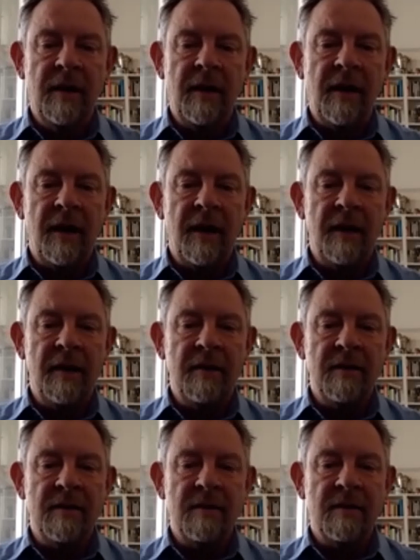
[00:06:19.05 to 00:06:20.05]

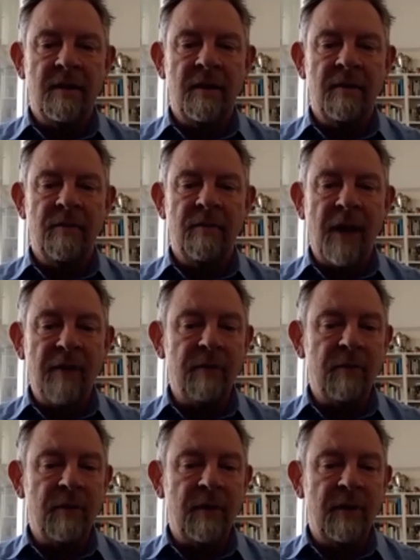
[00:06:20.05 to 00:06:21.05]
as
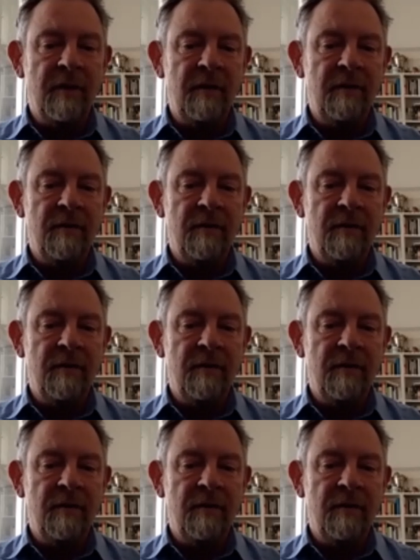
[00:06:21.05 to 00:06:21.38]
rivalry,